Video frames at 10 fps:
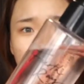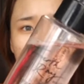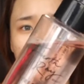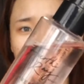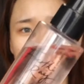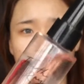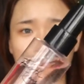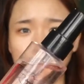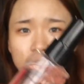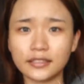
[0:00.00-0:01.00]
like a
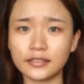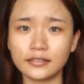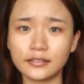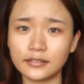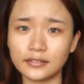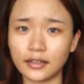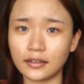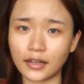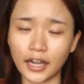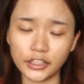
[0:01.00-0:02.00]
standard
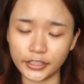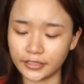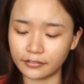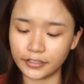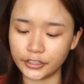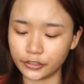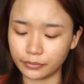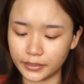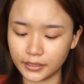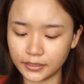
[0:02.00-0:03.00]
hydrating facial
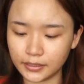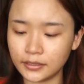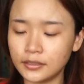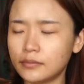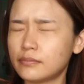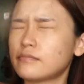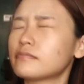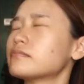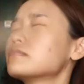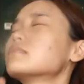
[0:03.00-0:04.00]
mist.
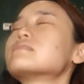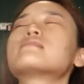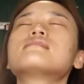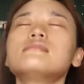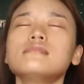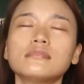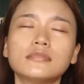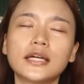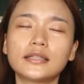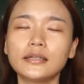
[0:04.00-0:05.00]

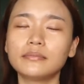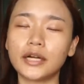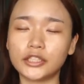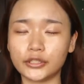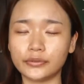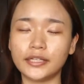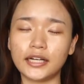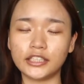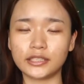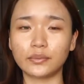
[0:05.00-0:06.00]
Nothing much to it. I
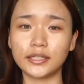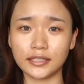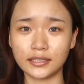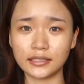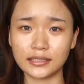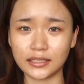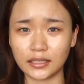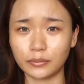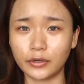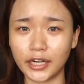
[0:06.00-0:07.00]
just wanted some
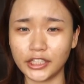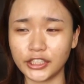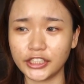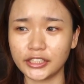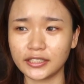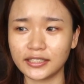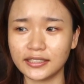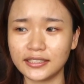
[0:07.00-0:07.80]
more hydration because